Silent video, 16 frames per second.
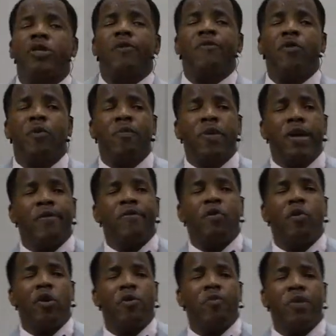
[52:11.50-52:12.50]
of you behave the
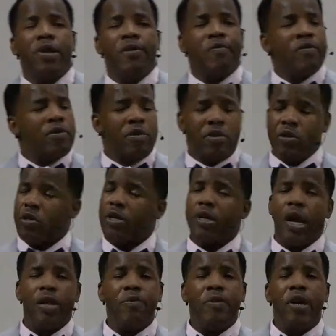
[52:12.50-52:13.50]
way you behave. Just
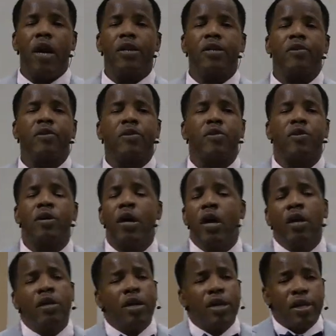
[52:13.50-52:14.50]
got to be honest with you.
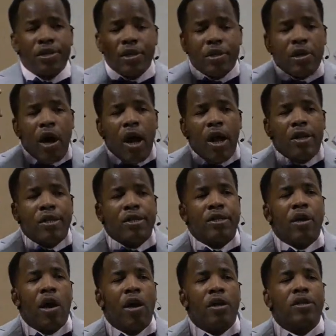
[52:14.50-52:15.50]
You listen to all these
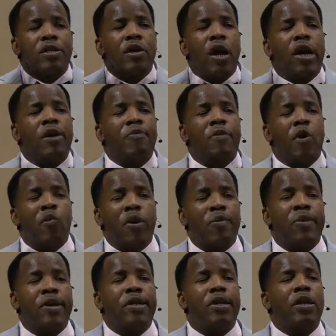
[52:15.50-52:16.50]
songs talking about
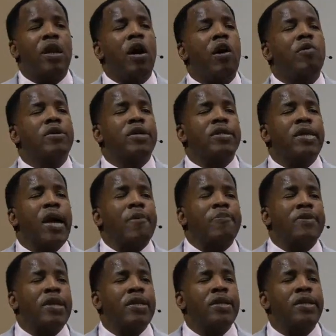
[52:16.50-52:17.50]
women and how this
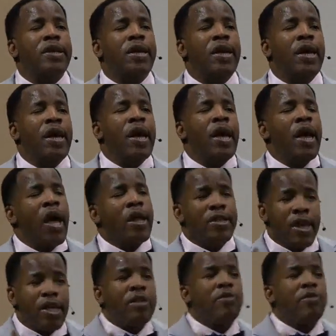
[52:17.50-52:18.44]
happening, and guess